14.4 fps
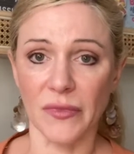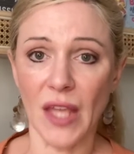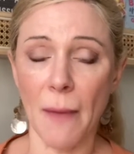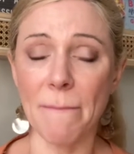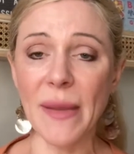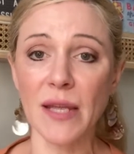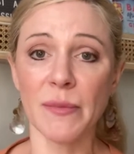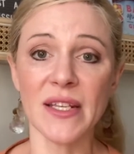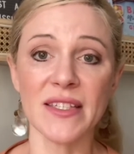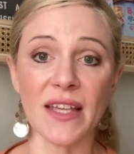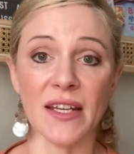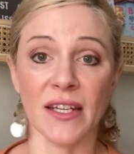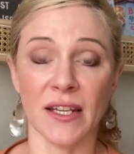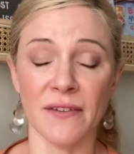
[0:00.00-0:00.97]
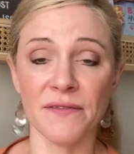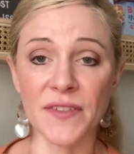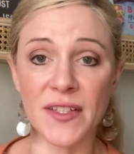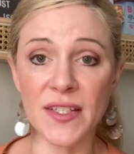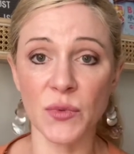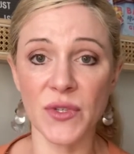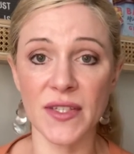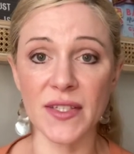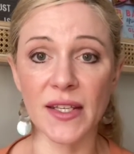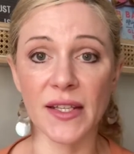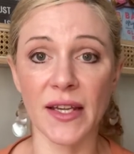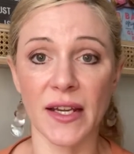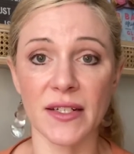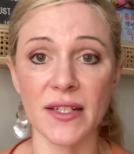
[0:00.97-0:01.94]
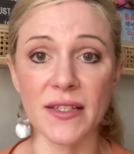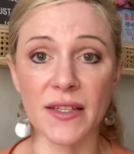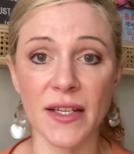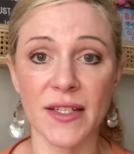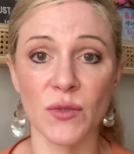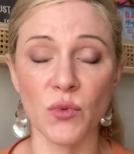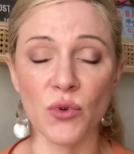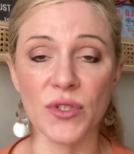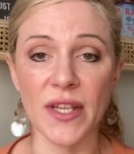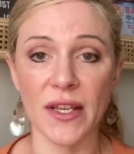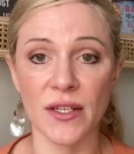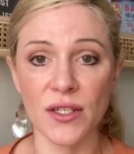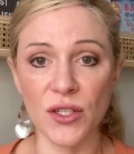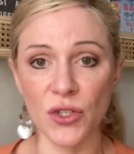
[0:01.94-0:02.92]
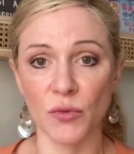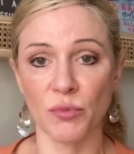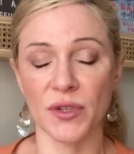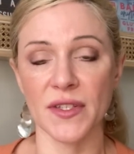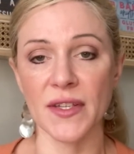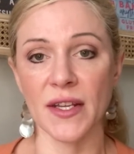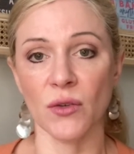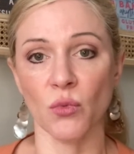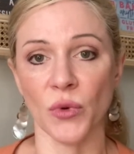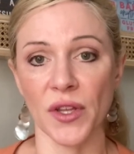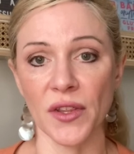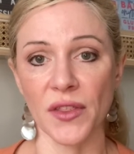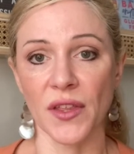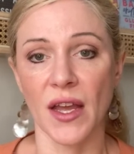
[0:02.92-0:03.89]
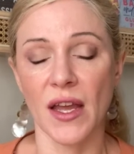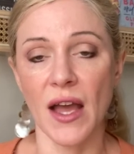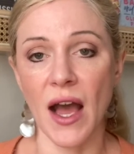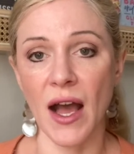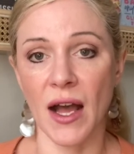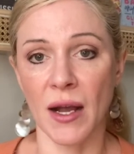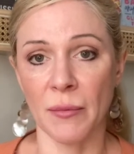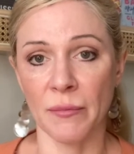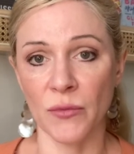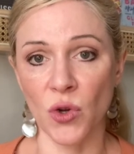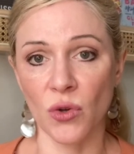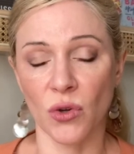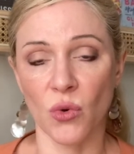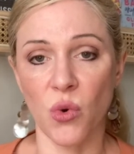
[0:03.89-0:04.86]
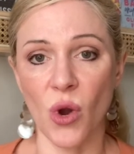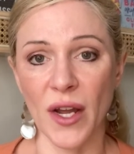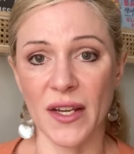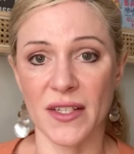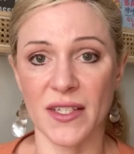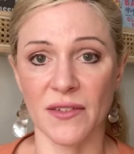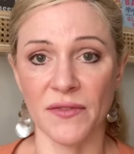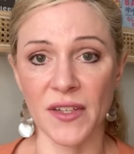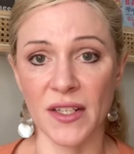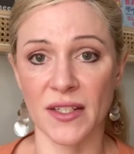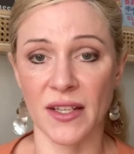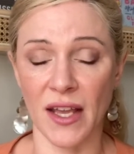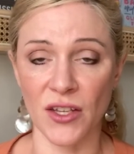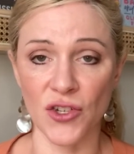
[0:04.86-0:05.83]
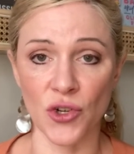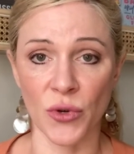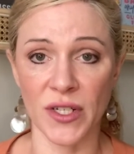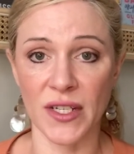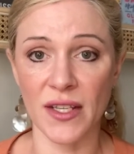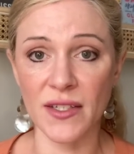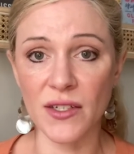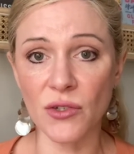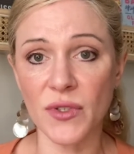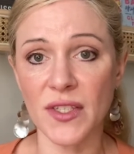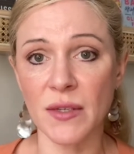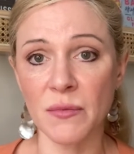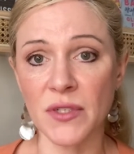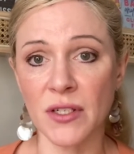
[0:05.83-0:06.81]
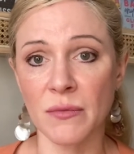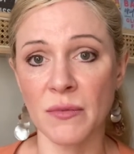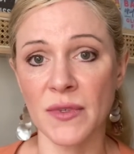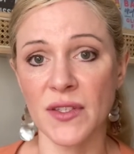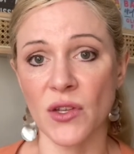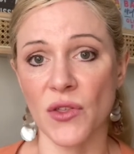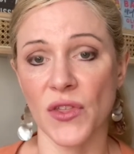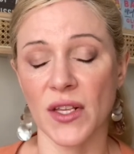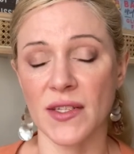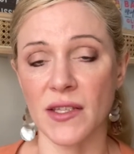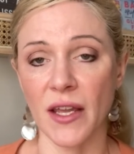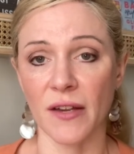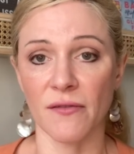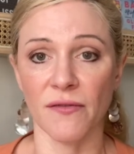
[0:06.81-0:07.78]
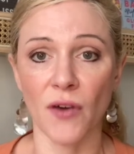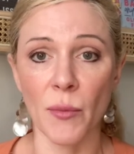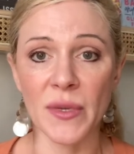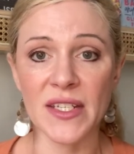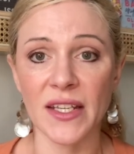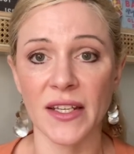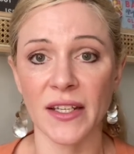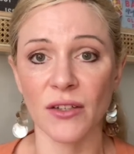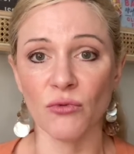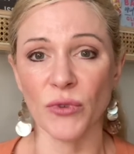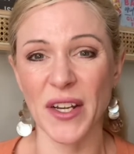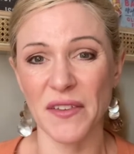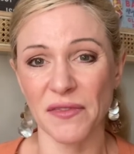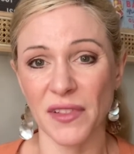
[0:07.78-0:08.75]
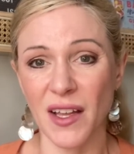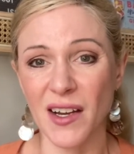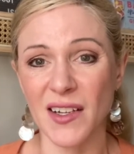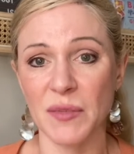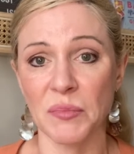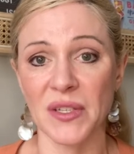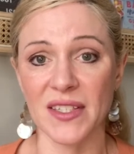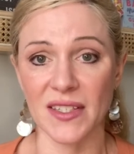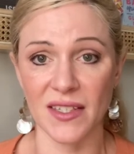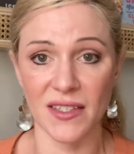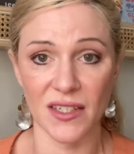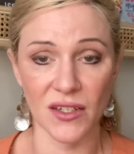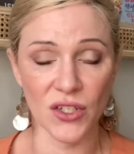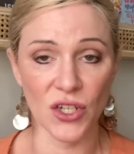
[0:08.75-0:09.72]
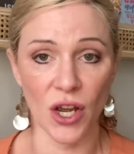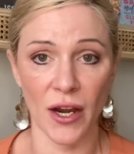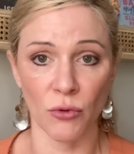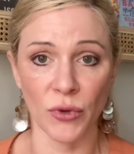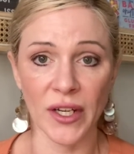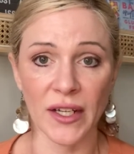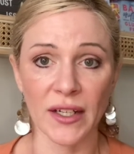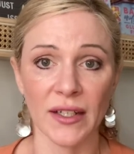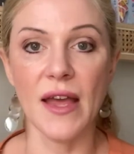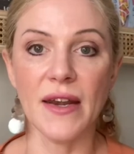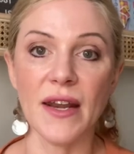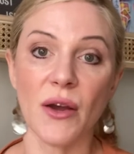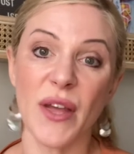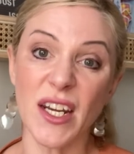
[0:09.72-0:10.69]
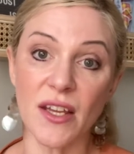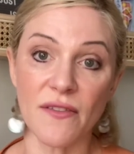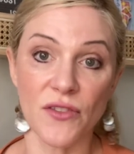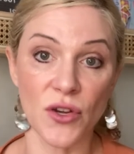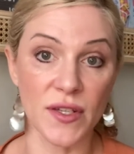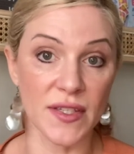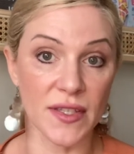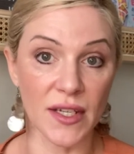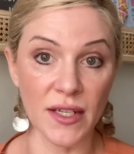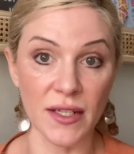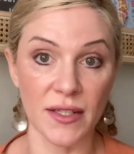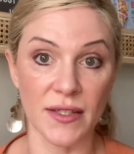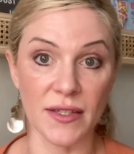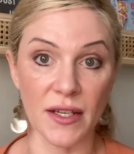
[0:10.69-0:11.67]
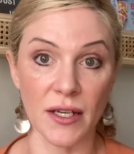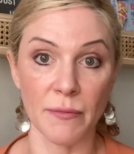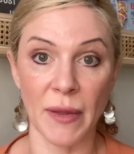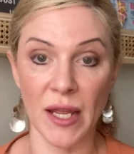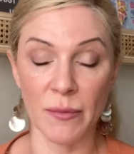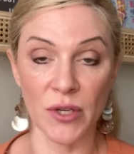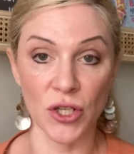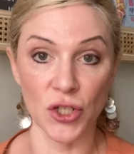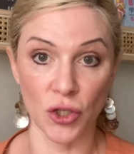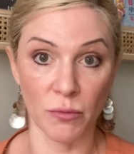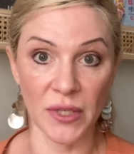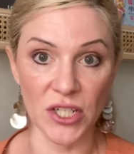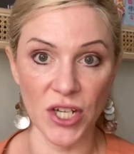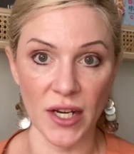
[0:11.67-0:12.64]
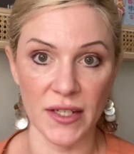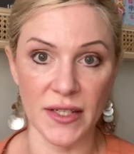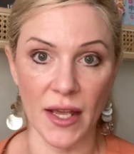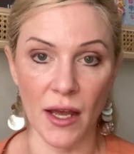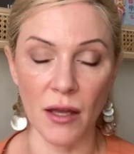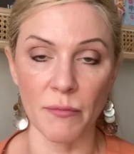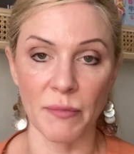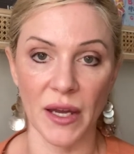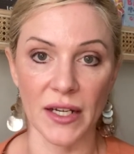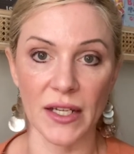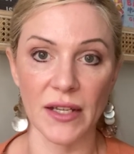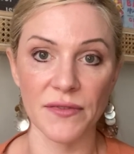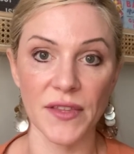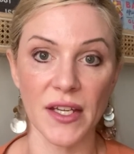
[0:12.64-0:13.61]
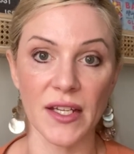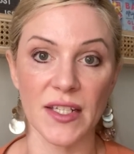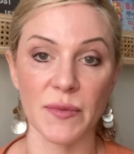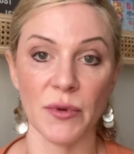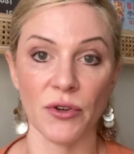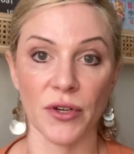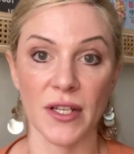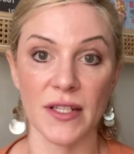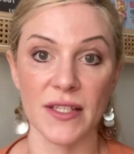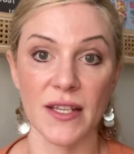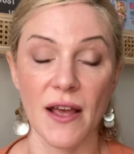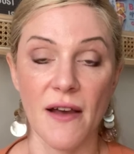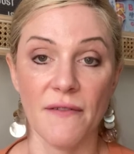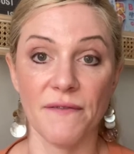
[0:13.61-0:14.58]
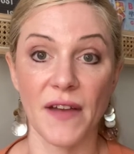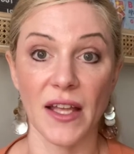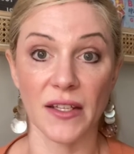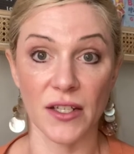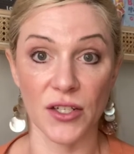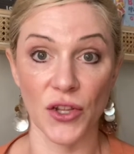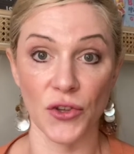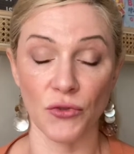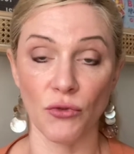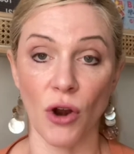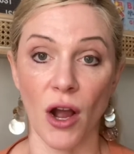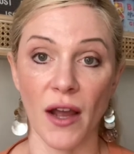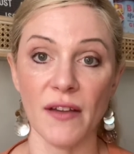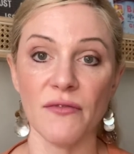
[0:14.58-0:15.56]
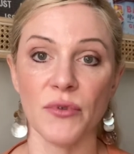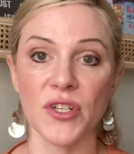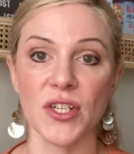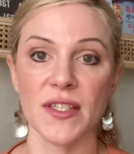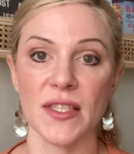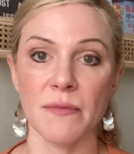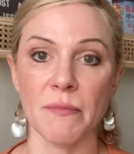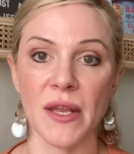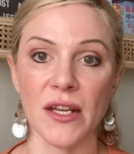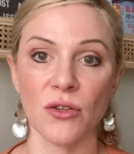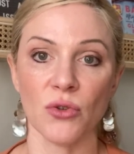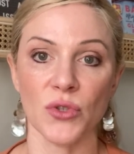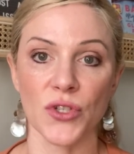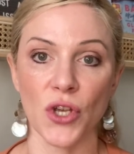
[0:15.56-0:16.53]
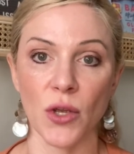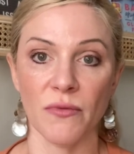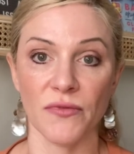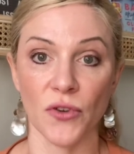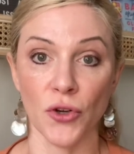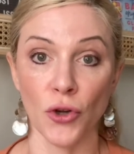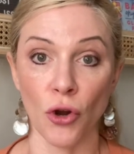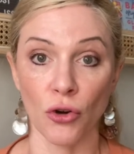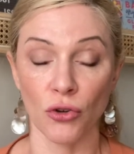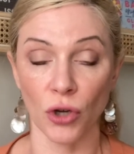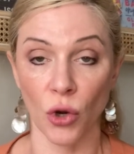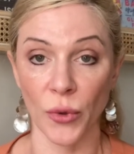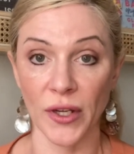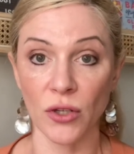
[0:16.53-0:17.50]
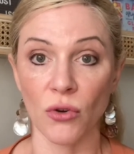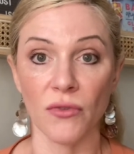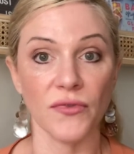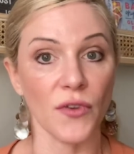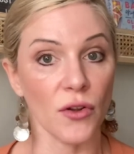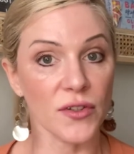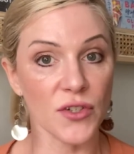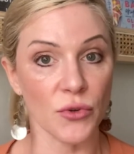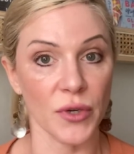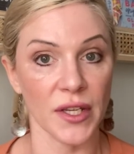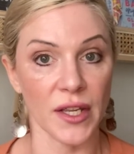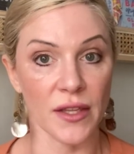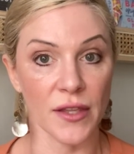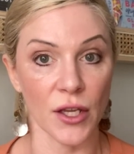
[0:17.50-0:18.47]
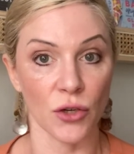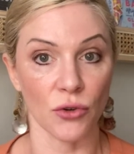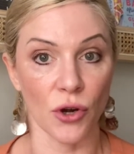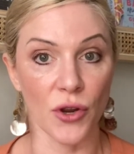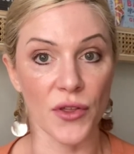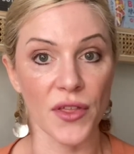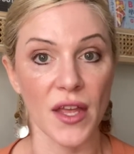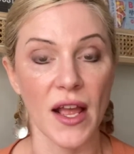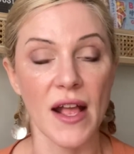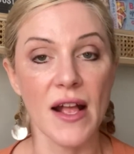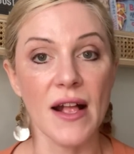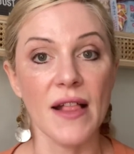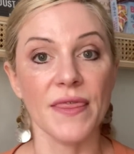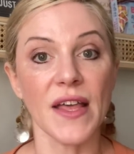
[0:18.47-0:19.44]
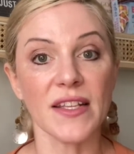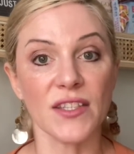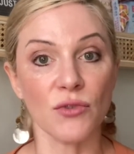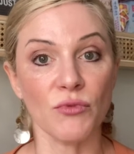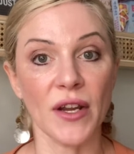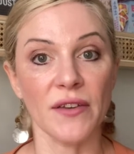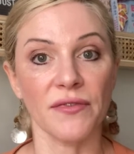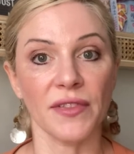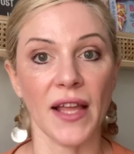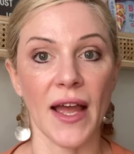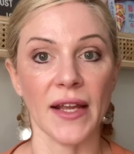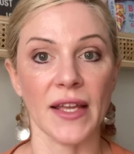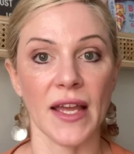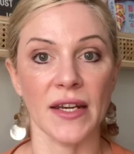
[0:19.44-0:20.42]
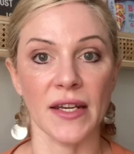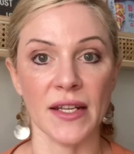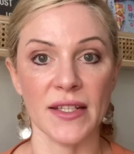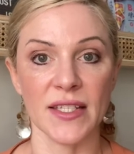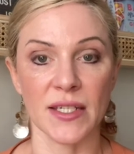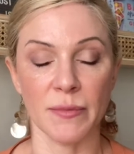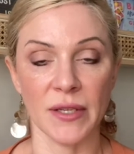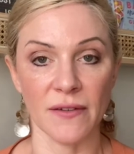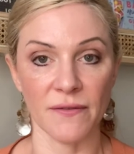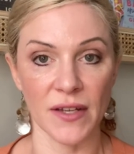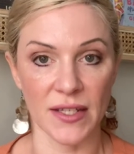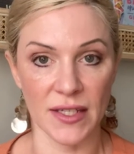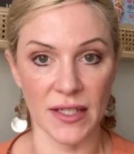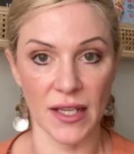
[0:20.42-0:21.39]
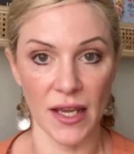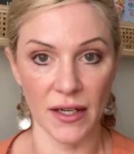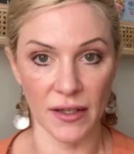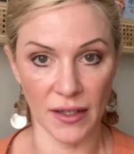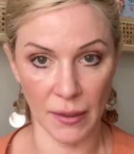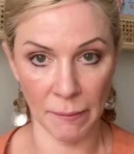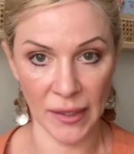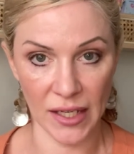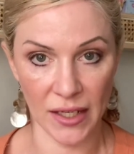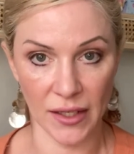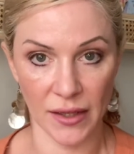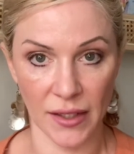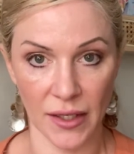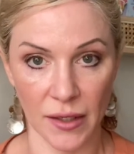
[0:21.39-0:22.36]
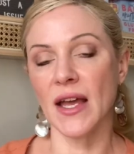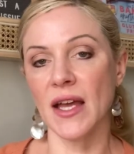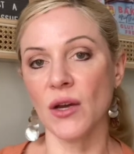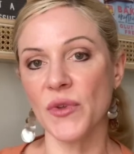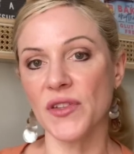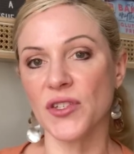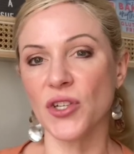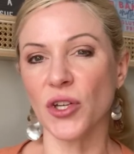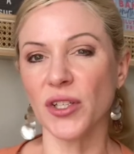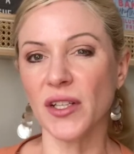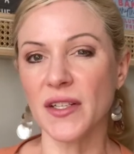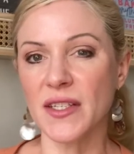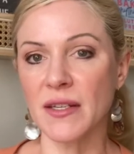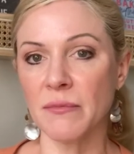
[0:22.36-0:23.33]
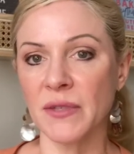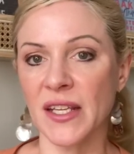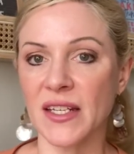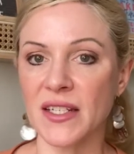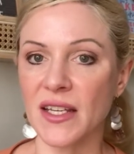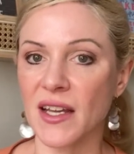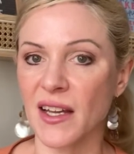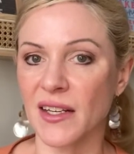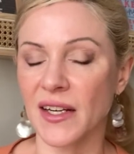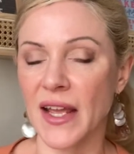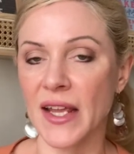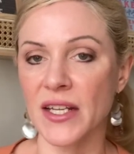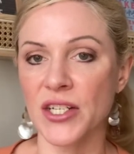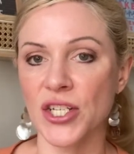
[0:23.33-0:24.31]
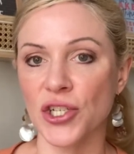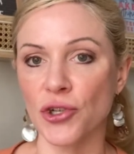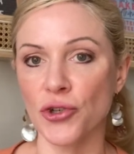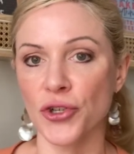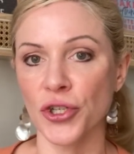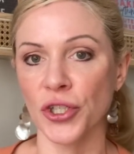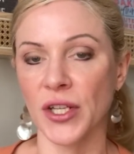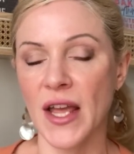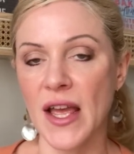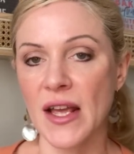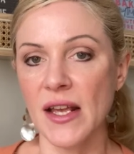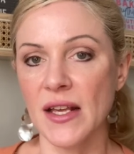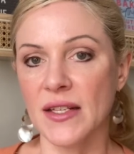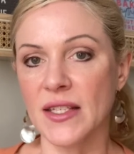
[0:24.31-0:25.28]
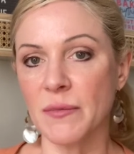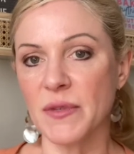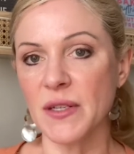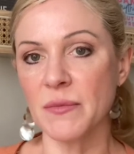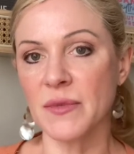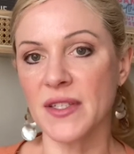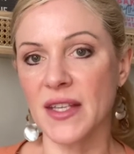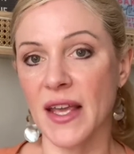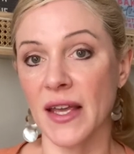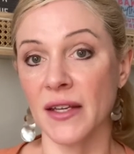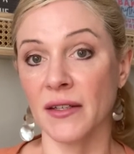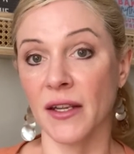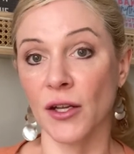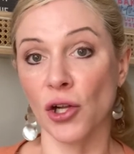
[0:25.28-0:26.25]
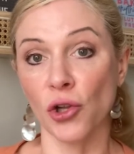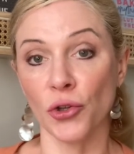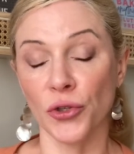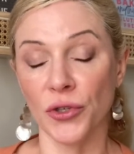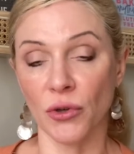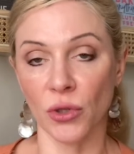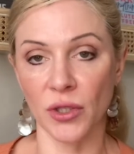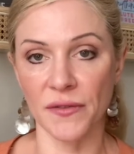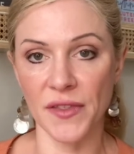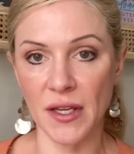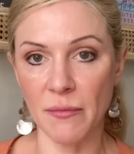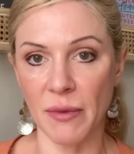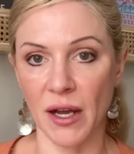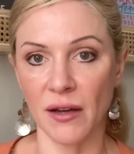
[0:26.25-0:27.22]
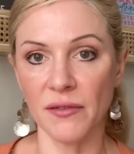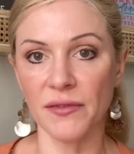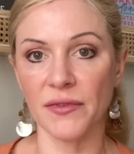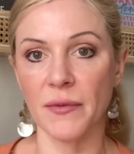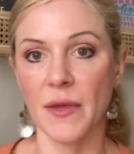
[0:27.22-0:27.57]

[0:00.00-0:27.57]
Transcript: babies and infants with celiac disease will tend to present with quite severe gastrointestinal symptoms, so things like vomiting, reflux, persistent diarrhea. Now, any of those things in a baby should be checked out, but if they experience failure to thrive, which is the medical term for not growing or faltering in their growth, that's a red flag and needs to be investigated immediately. With toddlers and kindergarten-aged children, symptoms can include all of the above.